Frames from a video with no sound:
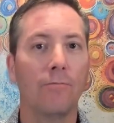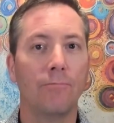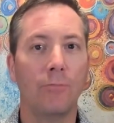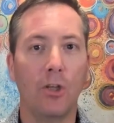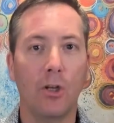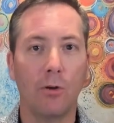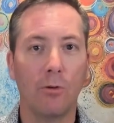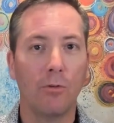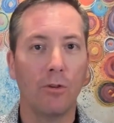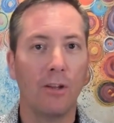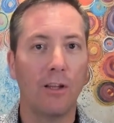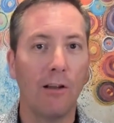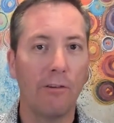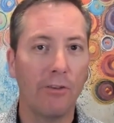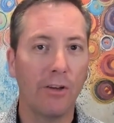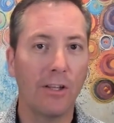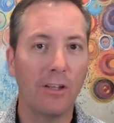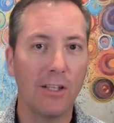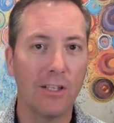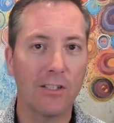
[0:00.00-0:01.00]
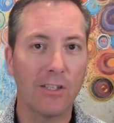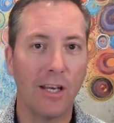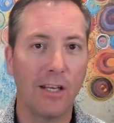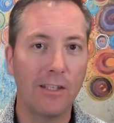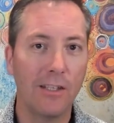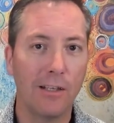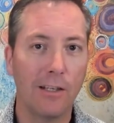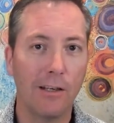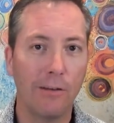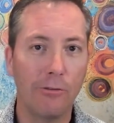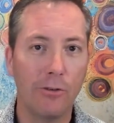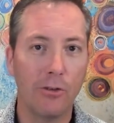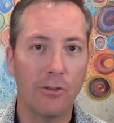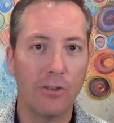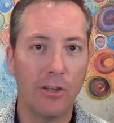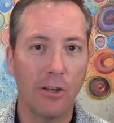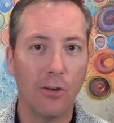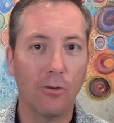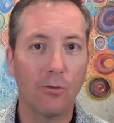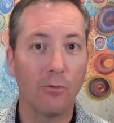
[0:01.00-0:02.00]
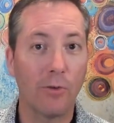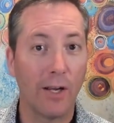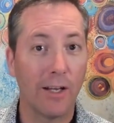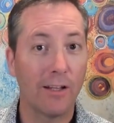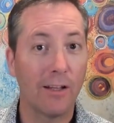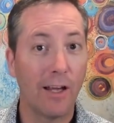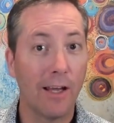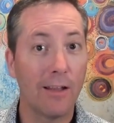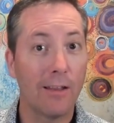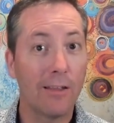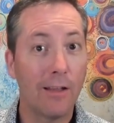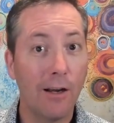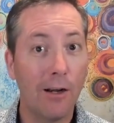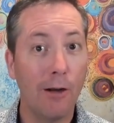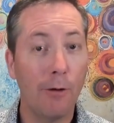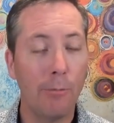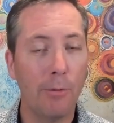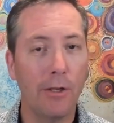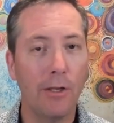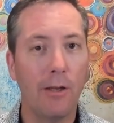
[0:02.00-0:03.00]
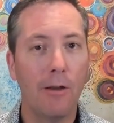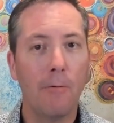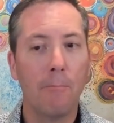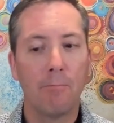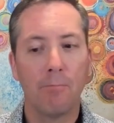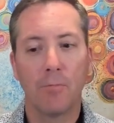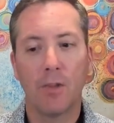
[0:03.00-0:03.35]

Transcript: loving this idea of using red light therapy